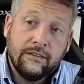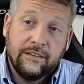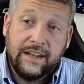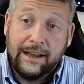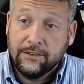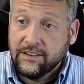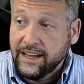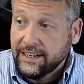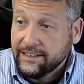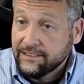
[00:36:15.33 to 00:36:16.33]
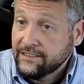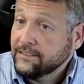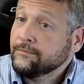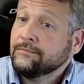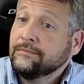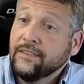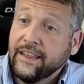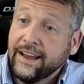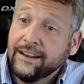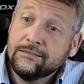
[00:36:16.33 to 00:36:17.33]
The downside is
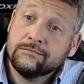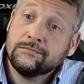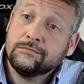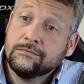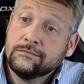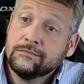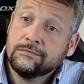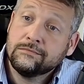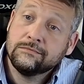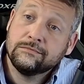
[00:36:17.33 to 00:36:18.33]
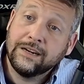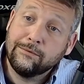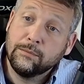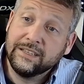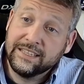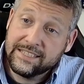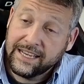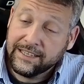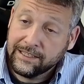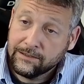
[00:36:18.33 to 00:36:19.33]
that probably in
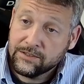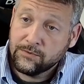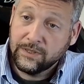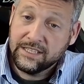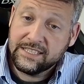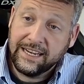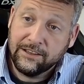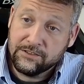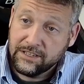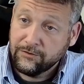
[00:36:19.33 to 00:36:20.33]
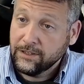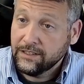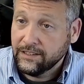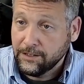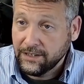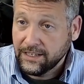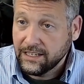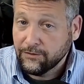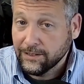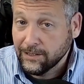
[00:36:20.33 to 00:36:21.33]
10 years when the styles are different and you need a
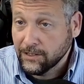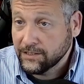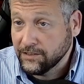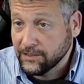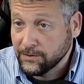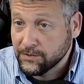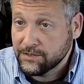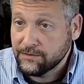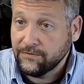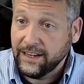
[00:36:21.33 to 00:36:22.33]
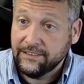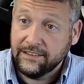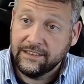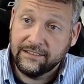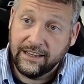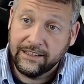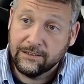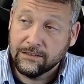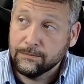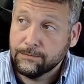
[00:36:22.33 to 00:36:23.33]
different look to those fancy
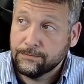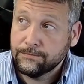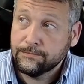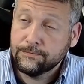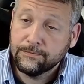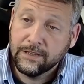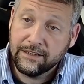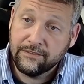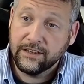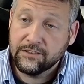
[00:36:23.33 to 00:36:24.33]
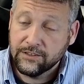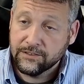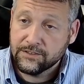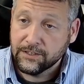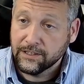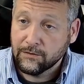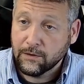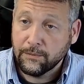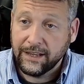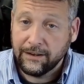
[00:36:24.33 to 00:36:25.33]
designer light fixtures, you're going to
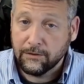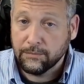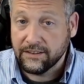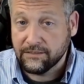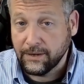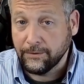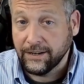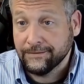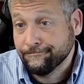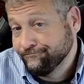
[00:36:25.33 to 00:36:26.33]
rip them down and replace them anyway.